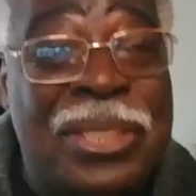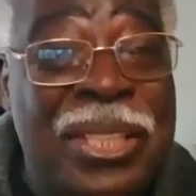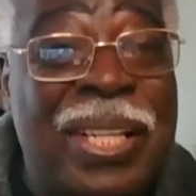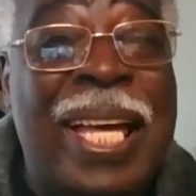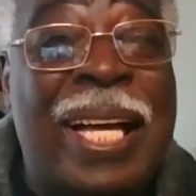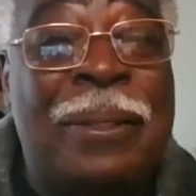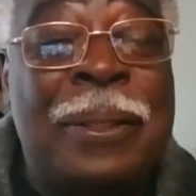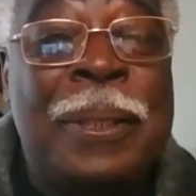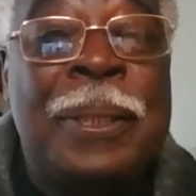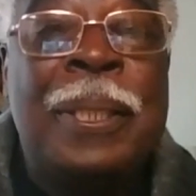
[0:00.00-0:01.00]
chill out.
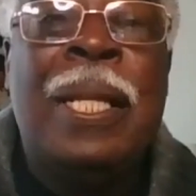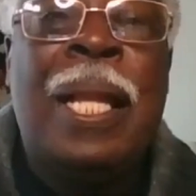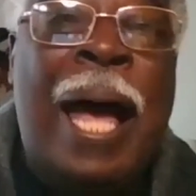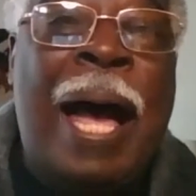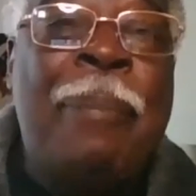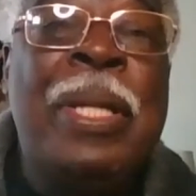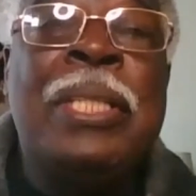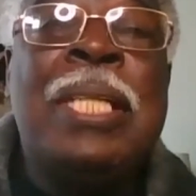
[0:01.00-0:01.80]
I've been